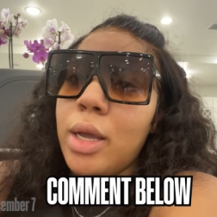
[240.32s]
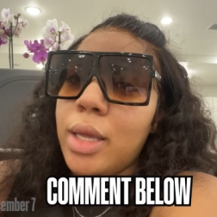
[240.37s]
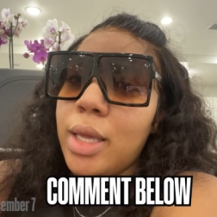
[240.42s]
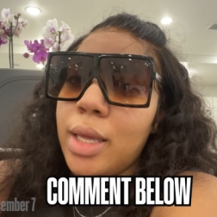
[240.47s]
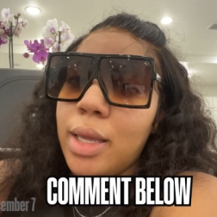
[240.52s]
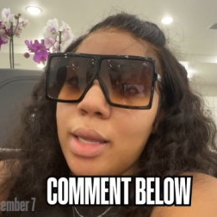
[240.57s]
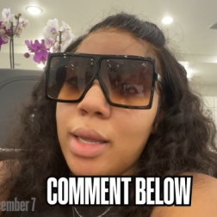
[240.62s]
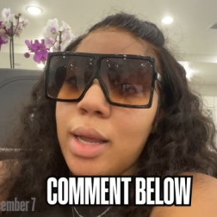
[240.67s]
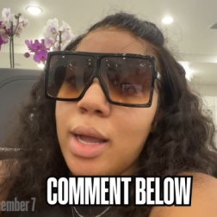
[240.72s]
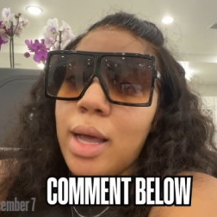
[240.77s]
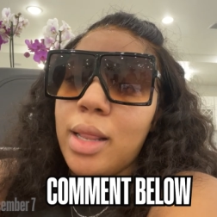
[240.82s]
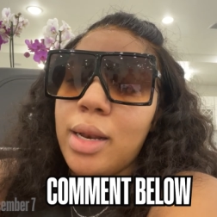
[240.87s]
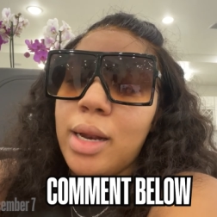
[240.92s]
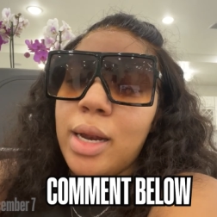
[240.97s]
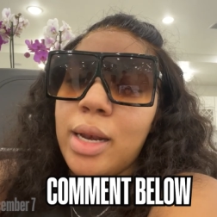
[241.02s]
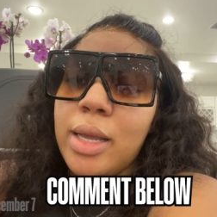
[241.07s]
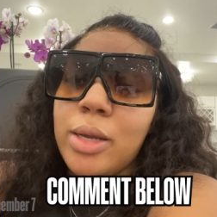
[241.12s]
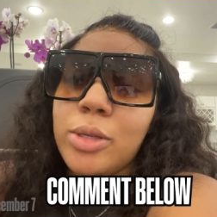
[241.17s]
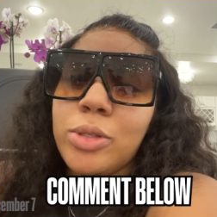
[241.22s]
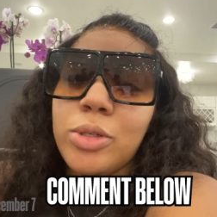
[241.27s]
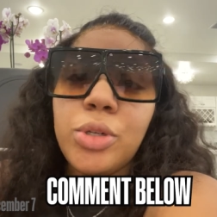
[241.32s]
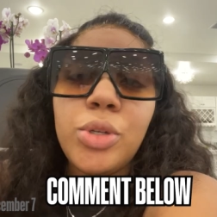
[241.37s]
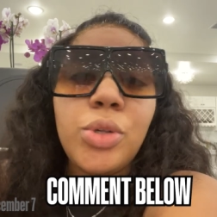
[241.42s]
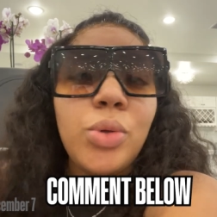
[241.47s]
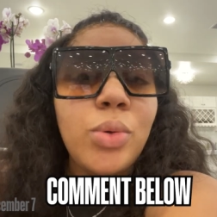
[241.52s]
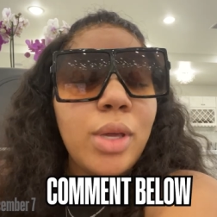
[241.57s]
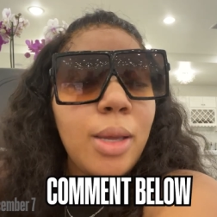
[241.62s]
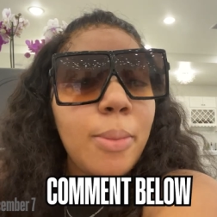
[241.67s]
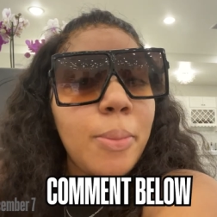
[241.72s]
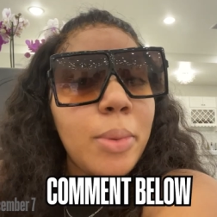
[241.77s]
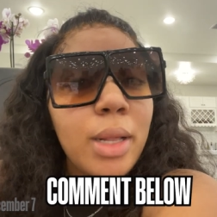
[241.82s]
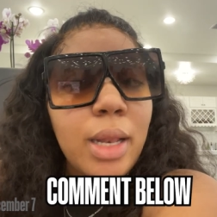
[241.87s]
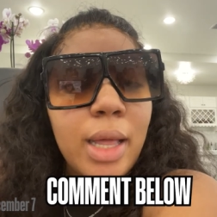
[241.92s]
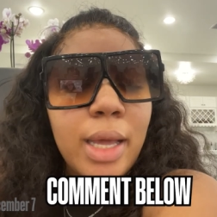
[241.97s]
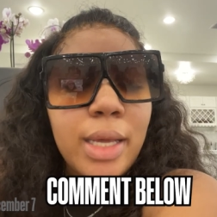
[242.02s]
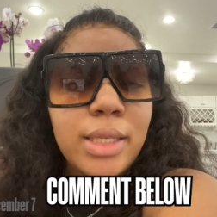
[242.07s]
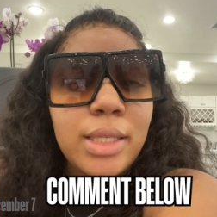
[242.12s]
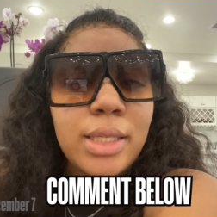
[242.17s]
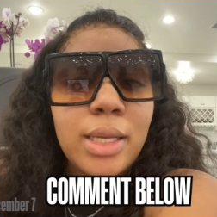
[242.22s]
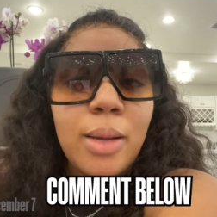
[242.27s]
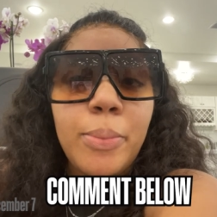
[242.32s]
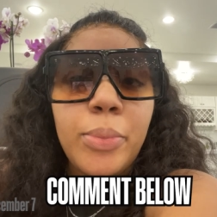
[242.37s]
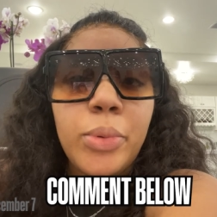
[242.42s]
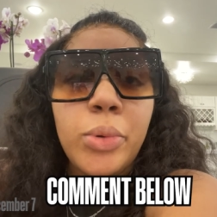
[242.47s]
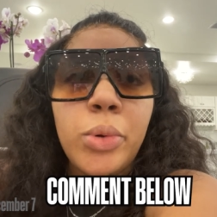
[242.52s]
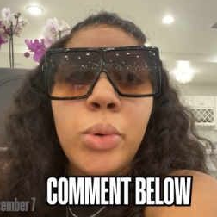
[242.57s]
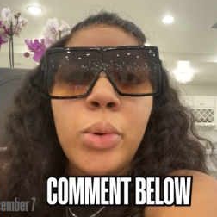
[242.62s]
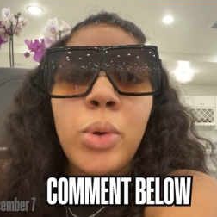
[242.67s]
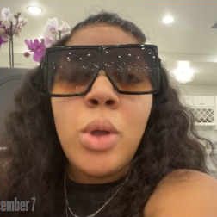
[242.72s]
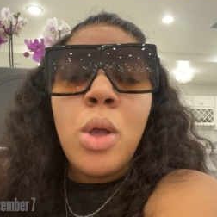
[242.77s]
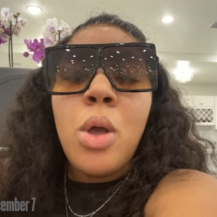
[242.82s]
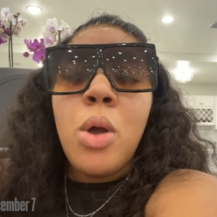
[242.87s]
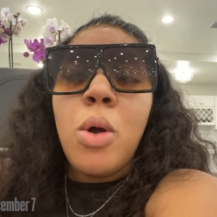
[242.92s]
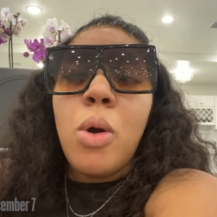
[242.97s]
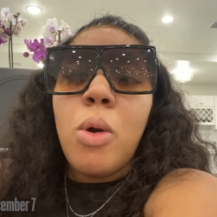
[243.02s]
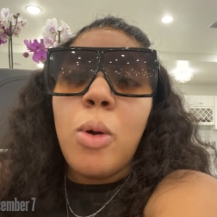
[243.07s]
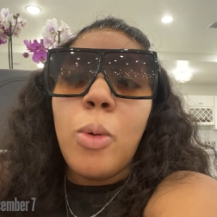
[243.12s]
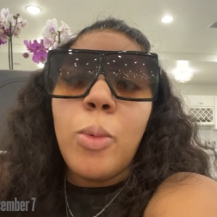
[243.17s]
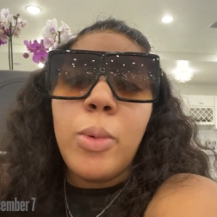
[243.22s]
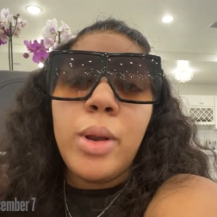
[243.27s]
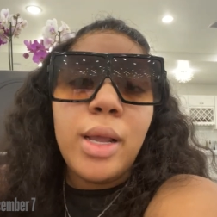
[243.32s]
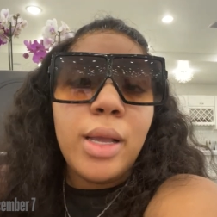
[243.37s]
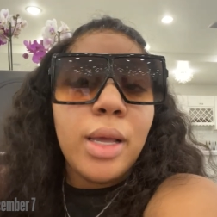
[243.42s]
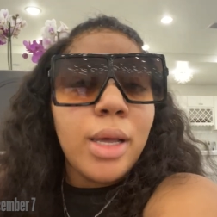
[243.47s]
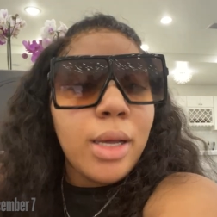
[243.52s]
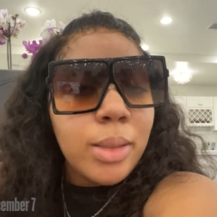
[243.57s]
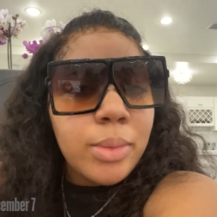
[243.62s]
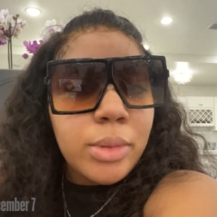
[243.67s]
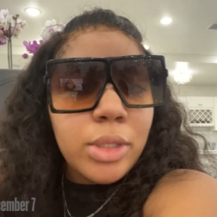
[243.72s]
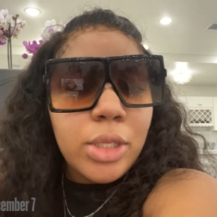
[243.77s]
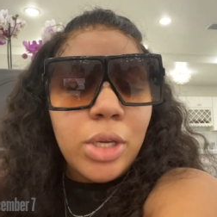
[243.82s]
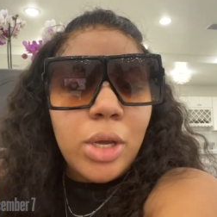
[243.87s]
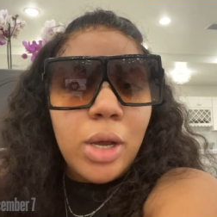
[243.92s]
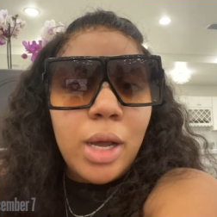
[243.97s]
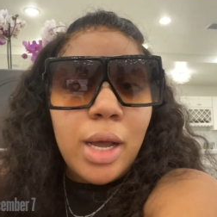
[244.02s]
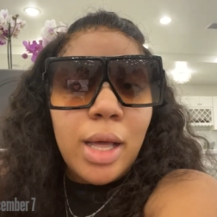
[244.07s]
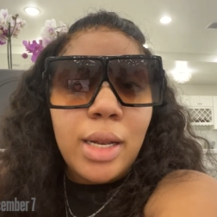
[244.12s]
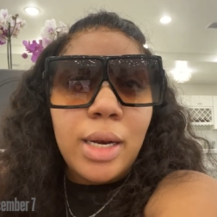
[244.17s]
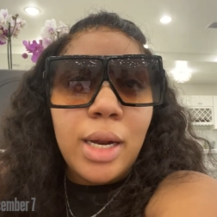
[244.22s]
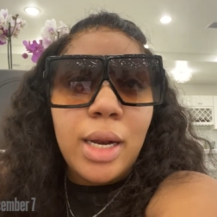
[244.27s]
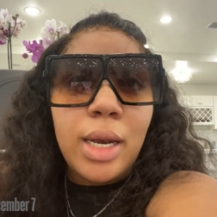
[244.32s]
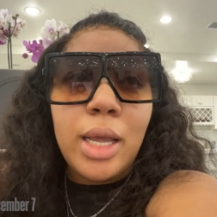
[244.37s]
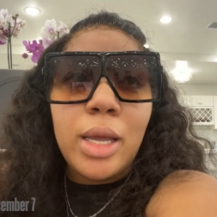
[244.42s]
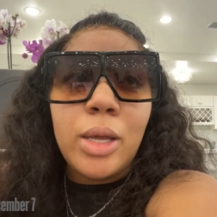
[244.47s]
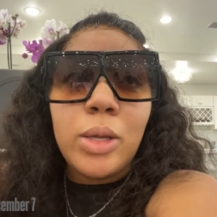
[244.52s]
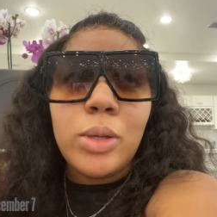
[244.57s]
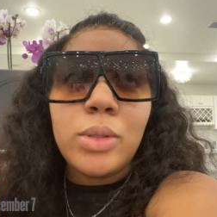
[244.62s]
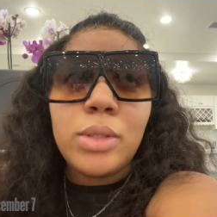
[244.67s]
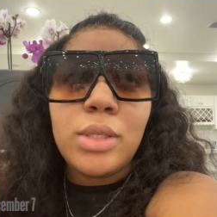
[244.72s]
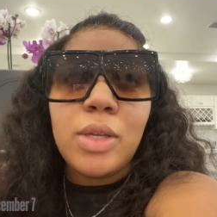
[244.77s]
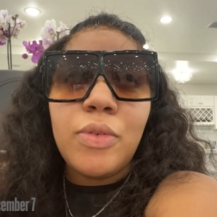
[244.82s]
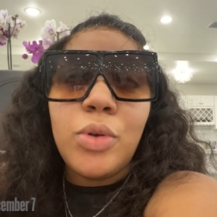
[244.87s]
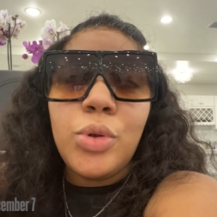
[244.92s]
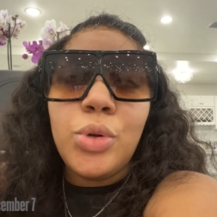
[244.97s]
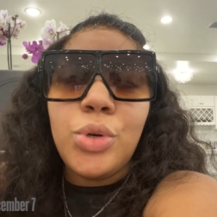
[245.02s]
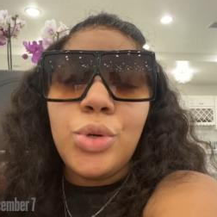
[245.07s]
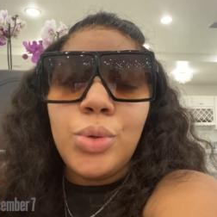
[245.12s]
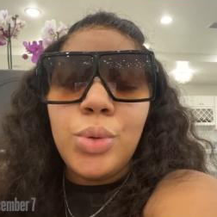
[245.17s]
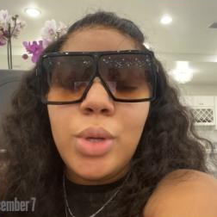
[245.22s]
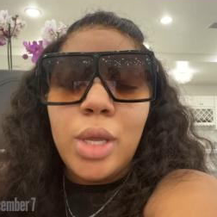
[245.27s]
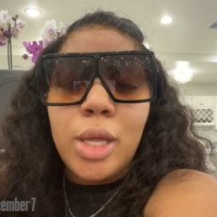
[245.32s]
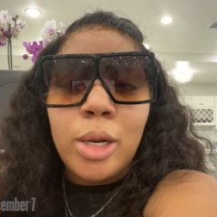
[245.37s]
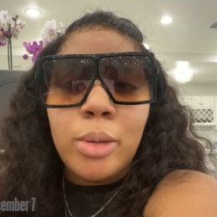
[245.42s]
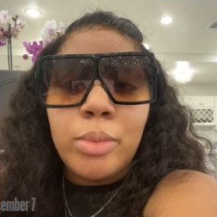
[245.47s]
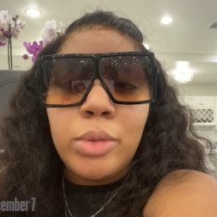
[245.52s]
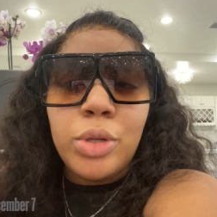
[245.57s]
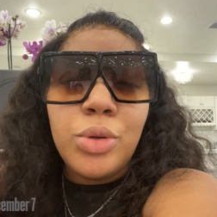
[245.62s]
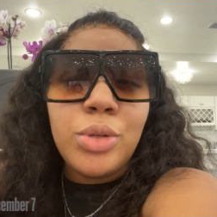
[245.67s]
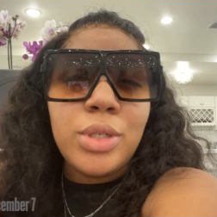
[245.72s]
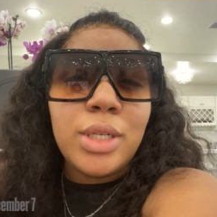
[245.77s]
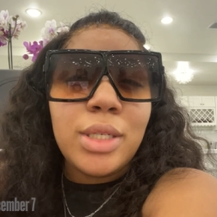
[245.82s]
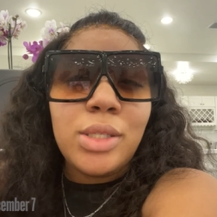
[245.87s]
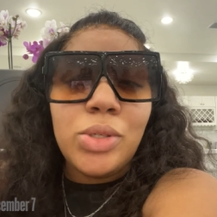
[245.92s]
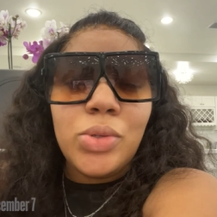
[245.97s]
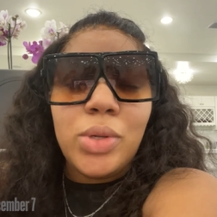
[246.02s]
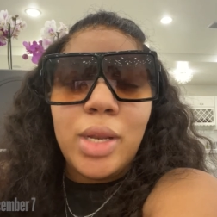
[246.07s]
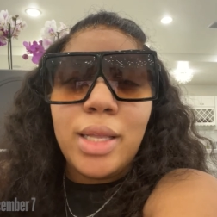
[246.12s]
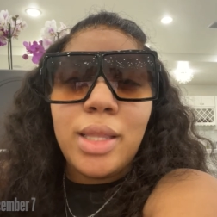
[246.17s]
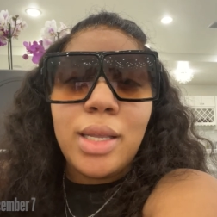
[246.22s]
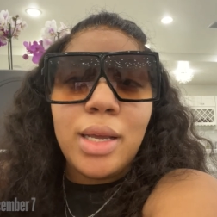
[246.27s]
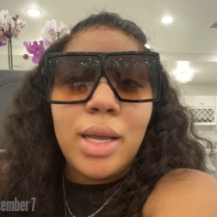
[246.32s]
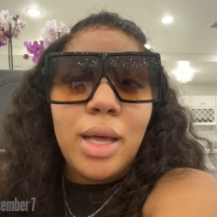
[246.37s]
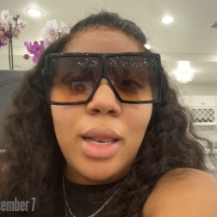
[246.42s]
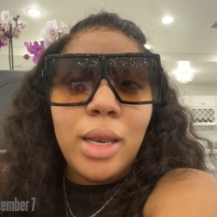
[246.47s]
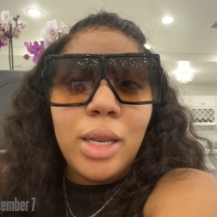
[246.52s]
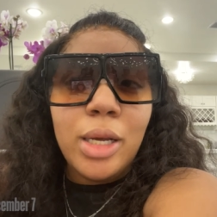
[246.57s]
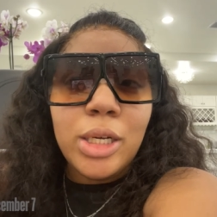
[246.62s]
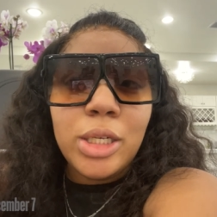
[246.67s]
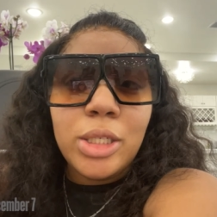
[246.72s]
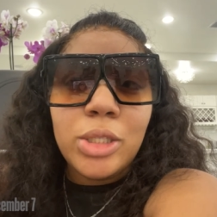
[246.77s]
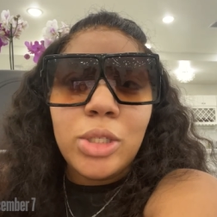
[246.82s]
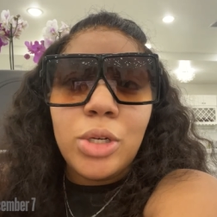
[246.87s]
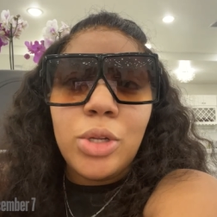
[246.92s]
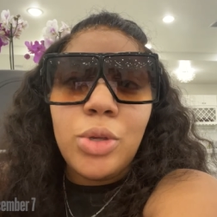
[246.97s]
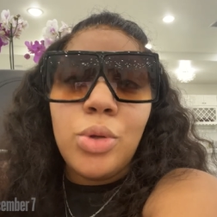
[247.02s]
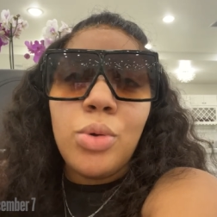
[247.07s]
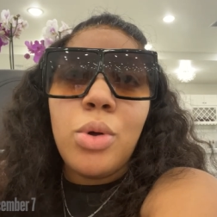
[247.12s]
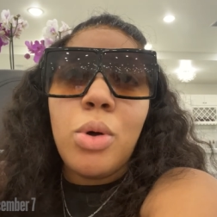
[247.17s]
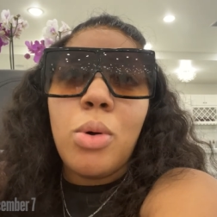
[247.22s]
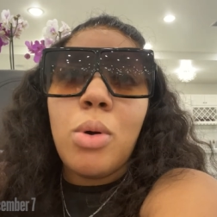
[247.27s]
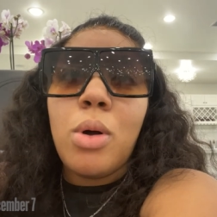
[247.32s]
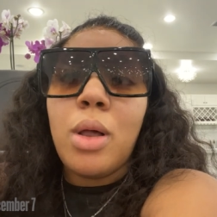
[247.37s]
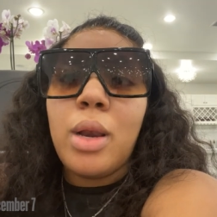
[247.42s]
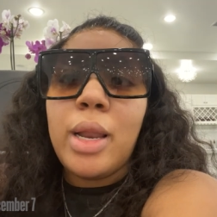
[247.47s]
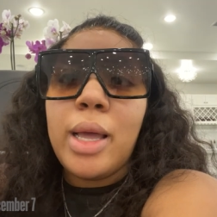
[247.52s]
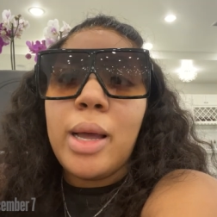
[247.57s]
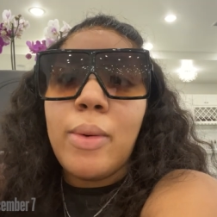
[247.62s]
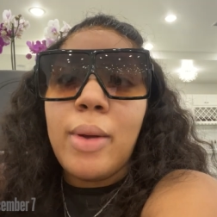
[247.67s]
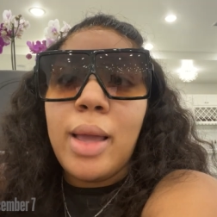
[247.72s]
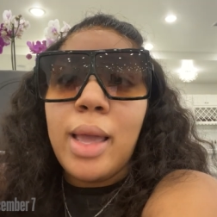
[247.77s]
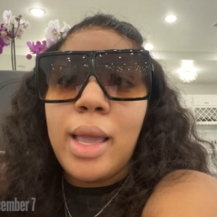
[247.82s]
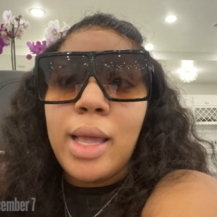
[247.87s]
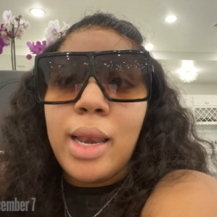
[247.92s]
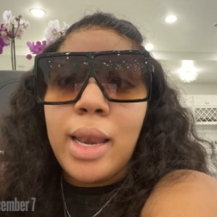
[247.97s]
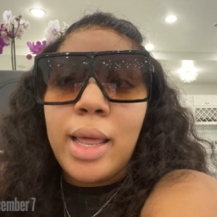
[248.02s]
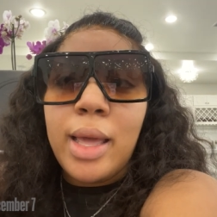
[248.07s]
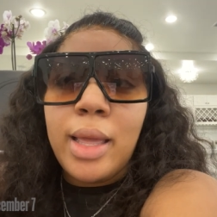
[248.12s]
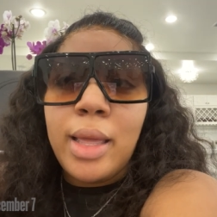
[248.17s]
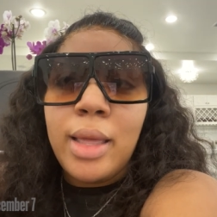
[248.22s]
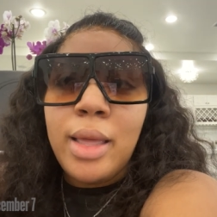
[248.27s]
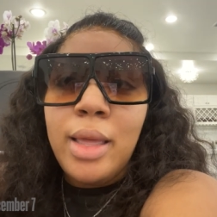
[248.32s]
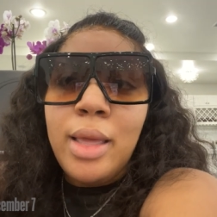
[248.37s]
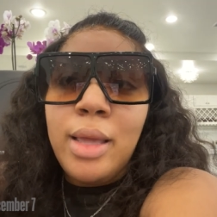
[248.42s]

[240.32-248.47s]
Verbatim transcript: get holiday nails or do you keep it, like, simple or when it comes to your holiday nails, if you do get them, do you just do like the colors or do you go all out at like